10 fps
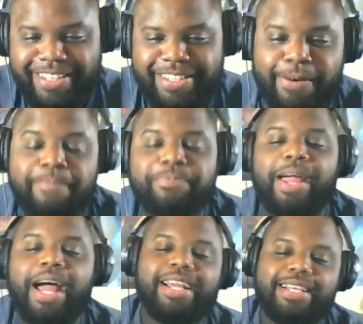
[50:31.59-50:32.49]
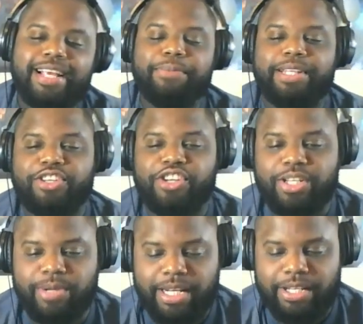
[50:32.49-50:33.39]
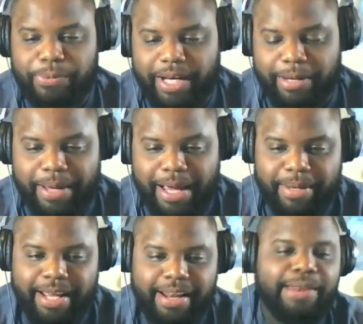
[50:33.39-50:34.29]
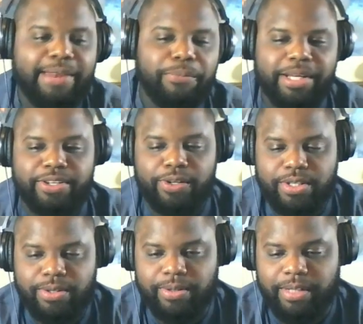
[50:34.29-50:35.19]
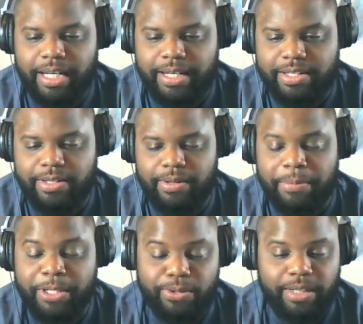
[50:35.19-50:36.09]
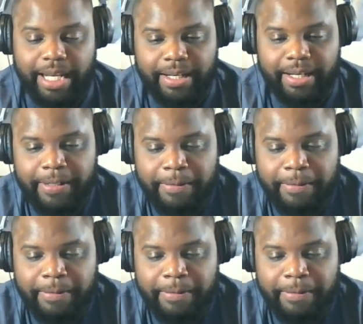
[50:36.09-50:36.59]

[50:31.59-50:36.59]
So I guess I'll be the judge when I do pick up Batman, and it won't be too too uh, so too late